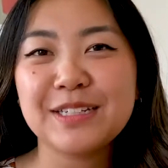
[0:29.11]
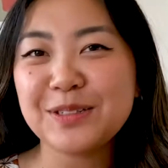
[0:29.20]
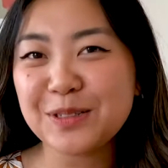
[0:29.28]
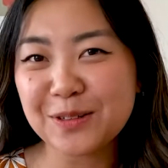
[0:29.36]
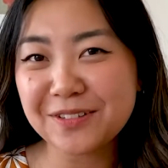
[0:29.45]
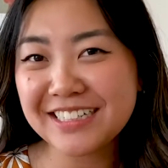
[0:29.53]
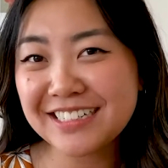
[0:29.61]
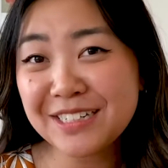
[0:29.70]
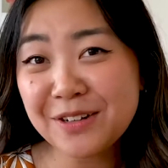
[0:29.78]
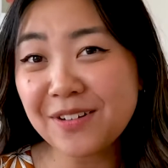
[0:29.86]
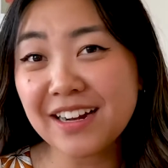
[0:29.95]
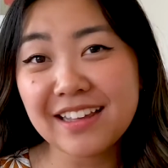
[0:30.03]
You don't need to
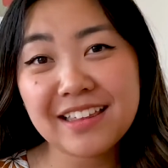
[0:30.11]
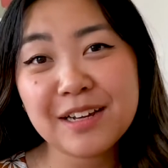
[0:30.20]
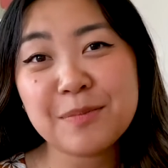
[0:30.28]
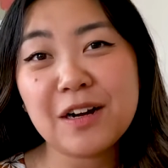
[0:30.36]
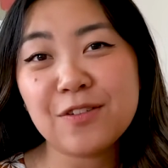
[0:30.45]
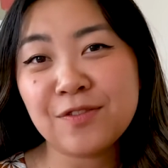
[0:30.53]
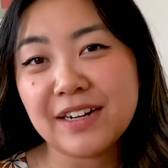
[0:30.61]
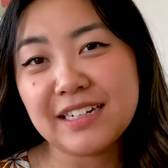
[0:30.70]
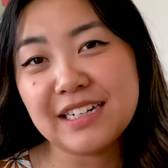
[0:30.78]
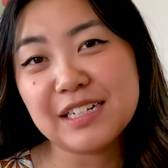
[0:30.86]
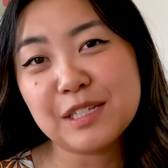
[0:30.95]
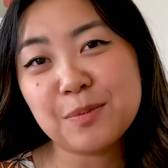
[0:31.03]
know anything about
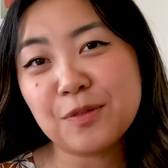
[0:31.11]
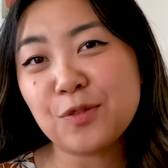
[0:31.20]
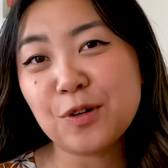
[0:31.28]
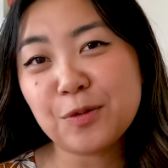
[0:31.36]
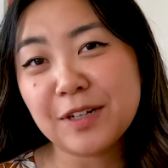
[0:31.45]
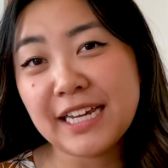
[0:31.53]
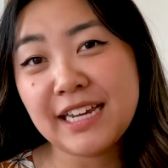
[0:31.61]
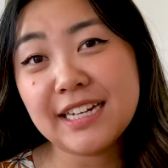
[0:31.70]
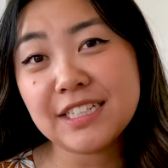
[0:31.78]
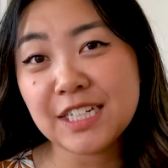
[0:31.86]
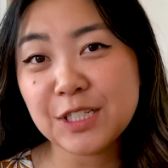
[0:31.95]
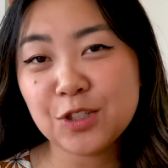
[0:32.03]
finance before working
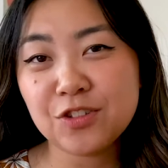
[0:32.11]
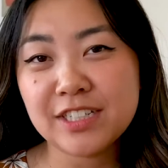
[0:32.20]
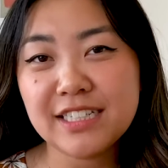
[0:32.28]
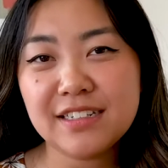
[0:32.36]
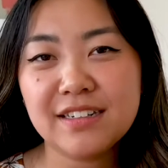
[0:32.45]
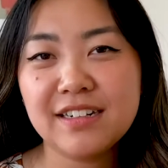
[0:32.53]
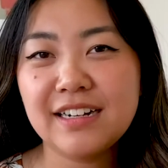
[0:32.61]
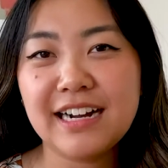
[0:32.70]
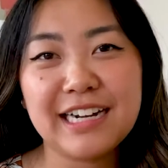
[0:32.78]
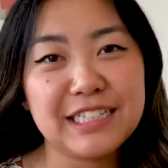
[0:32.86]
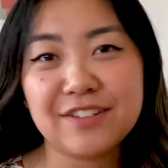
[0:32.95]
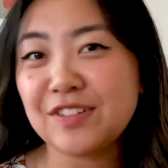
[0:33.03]
at Jane Street.
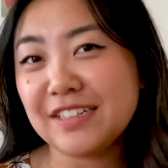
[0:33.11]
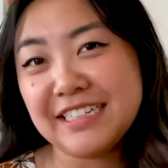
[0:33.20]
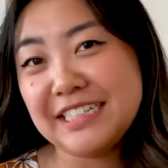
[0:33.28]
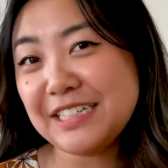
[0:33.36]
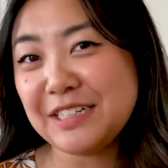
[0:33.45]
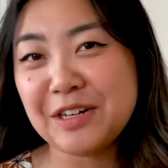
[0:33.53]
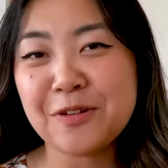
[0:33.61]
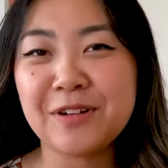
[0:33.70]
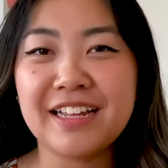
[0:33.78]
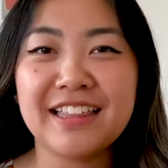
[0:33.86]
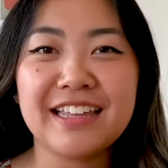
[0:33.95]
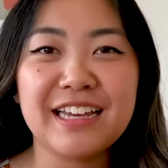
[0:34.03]
I definitely didn't know
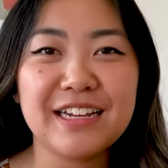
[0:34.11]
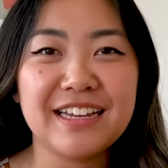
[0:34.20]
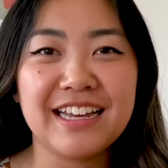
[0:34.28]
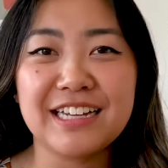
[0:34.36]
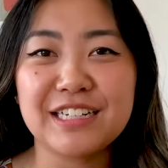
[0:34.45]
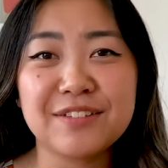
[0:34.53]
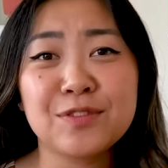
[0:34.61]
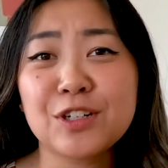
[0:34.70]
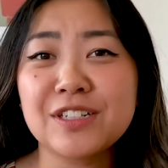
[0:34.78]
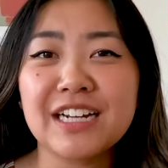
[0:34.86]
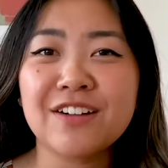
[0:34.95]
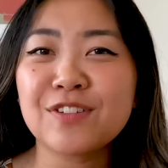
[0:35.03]
anything and I've
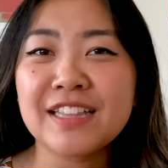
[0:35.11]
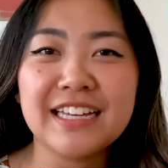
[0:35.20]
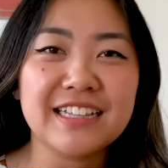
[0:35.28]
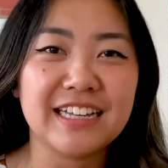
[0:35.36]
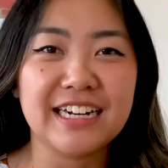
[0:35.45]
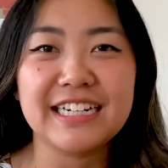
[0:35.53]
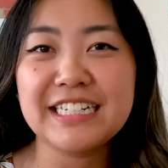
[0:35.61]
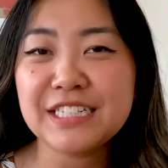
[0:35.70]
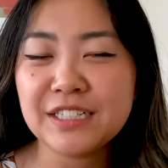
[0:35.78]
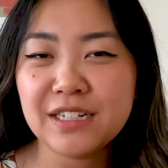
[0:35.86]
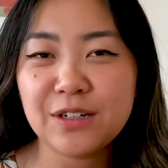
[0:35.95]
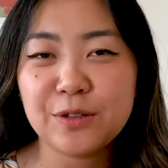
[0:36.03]
learned everything that I need
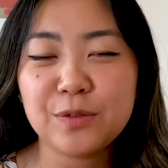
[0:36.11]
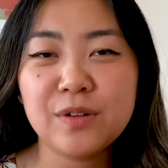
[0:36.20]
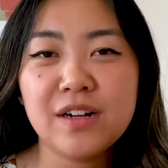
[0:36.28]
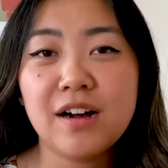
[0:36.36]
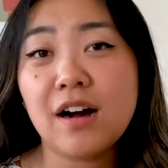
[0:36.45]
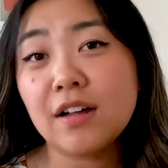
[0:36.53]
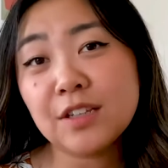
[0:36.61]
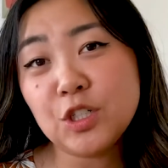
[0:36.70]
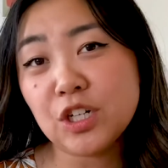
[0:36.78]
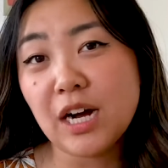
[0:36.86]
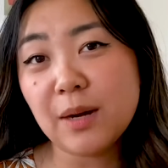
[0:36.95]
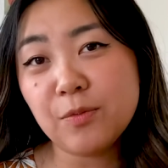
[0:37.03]
to know on the
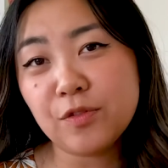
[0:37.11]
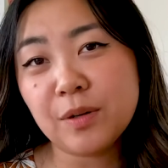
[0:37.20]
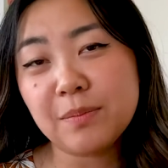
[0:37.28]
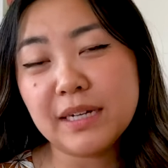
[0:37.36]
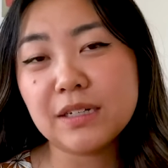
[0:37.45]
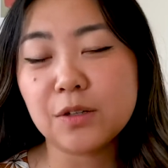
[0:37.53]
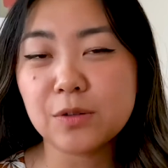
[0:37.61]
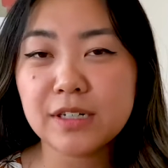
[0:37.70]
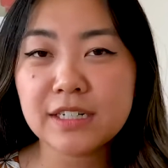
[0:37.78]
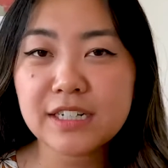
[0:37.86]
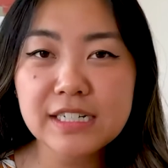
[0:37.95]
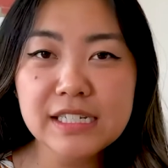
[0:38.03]
job from my
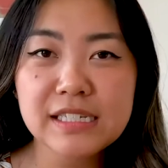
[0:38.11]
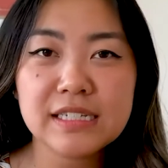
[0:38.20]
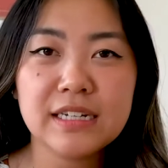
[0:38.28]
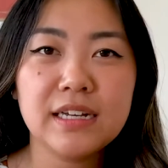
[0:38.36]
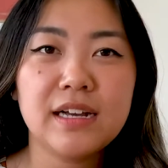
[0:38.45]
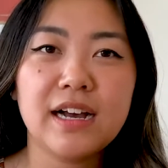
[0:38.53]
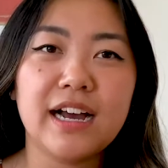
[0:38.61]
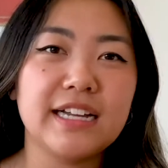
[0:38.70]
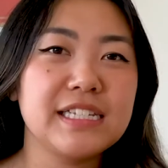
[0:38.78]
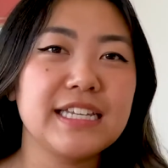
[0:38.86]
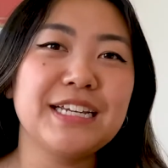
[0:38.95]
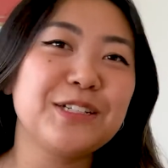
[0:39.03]
coworkers.
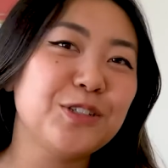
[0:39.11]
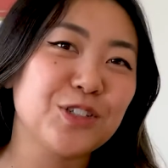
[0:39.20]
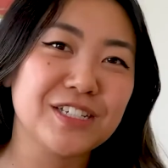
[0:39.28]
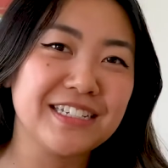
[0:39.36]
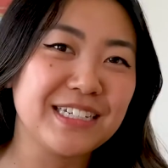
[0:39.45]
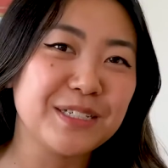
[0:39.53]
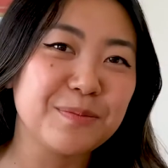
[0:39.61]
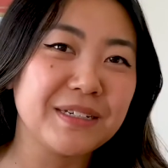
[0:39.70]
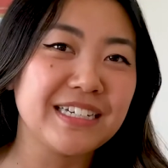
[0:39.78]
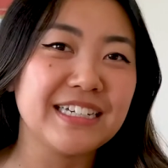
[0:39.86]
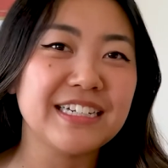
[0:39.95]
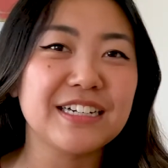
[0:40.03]
I'd say you just need to
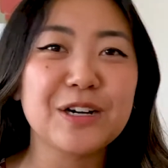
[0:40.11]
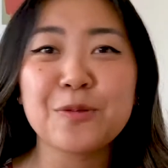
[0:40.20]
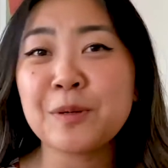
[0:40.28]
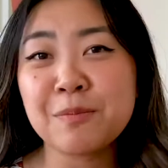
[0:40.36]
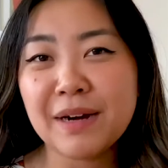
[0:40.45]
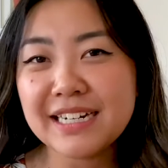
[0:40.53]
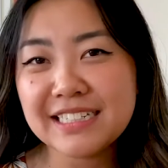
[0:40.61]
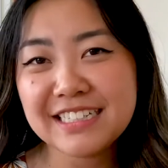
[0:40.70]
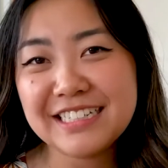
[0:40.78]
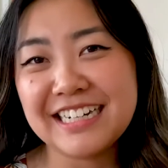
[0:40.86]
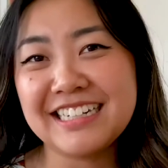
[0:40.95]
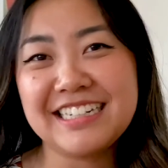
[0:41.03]
be
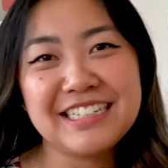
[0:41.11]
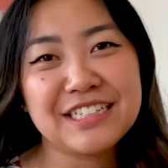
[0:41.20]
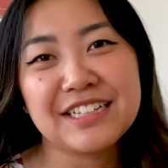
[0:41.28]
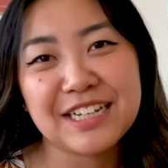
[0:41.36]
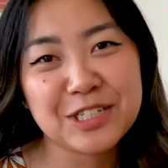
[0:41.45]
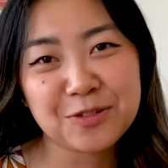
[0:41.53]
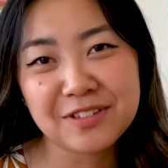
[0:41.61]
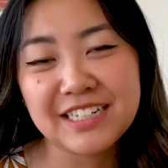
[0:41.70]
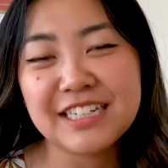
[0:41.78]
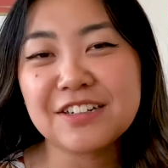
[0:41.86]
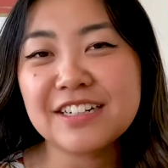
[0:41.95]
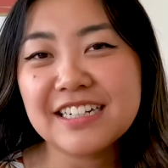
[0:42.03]
open-minded and intellectually
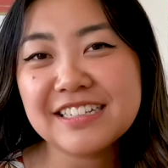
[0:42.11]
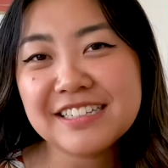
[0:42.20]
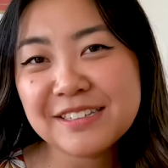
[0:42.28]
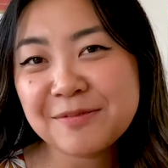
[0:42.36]
curious.